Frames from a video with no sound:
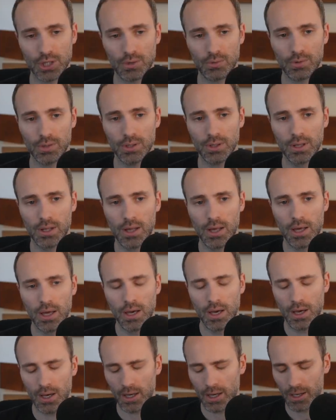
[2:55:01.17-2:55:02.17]
in general?
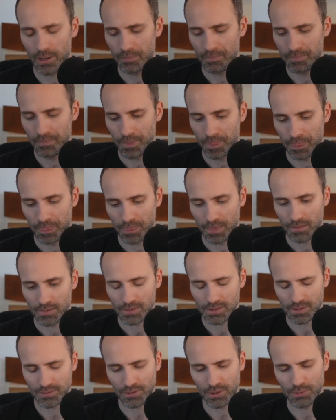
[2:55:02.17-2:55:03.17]
Um,
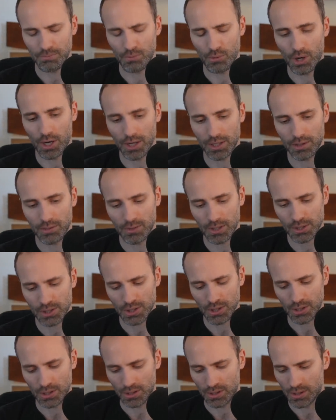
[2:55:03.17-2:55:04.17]
it's a very broad
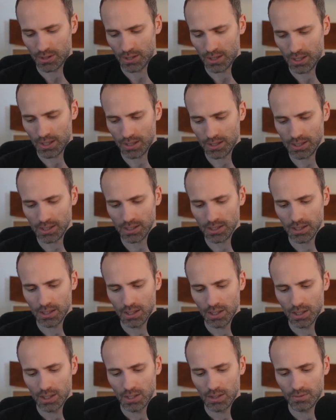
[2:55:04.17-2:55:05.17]
question. I think
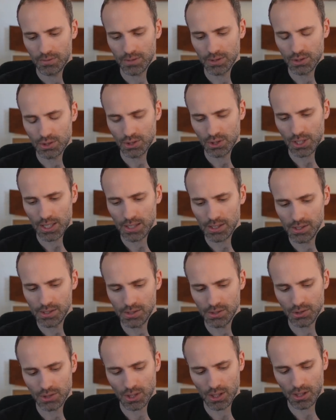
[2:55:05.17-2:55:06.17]
the
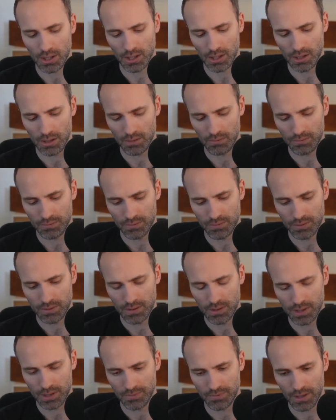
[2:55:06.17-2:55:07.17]
challenge of
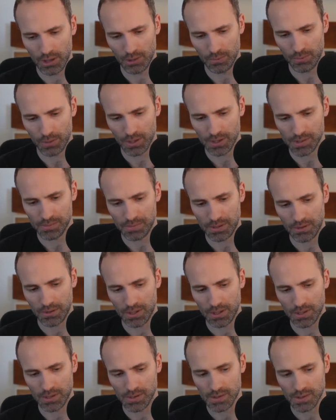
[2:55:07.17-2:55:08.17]
the developer
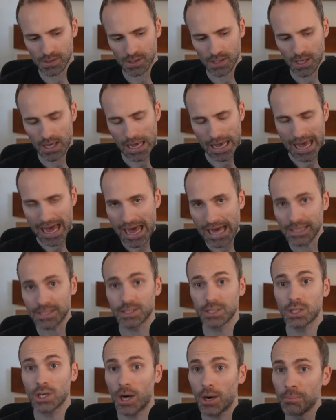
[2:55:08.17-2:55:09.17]
experience
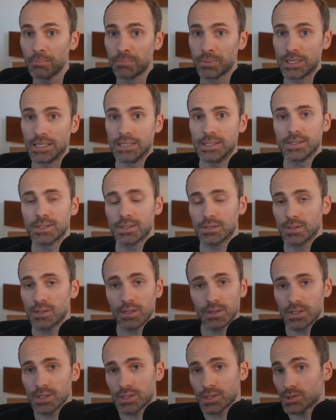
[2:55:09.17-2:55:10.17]
at companies,
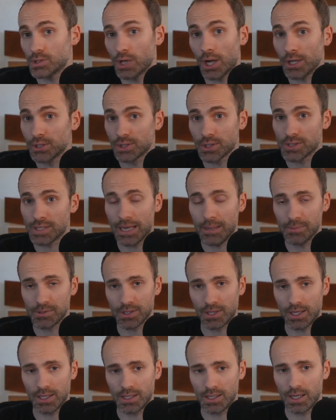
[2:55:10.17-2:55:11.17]
and this is not just
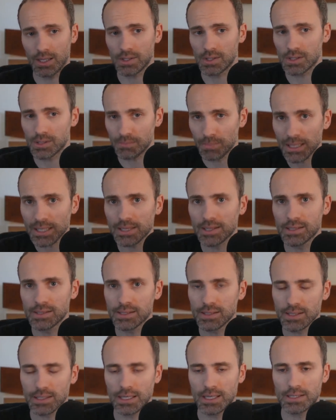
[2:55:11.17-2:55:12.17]
Amazon, I, I suspect
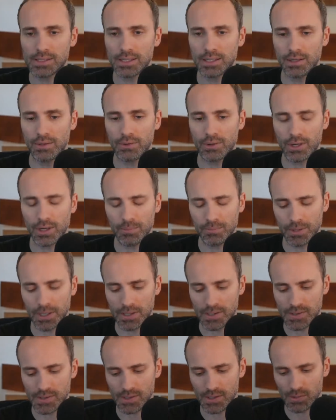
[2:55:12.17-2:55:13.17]
this is the case at other
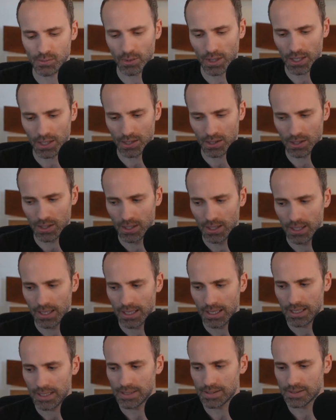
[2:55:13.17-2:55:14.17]
companies as well,
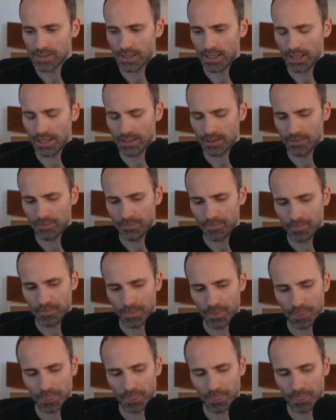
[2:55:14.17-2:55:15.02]
is that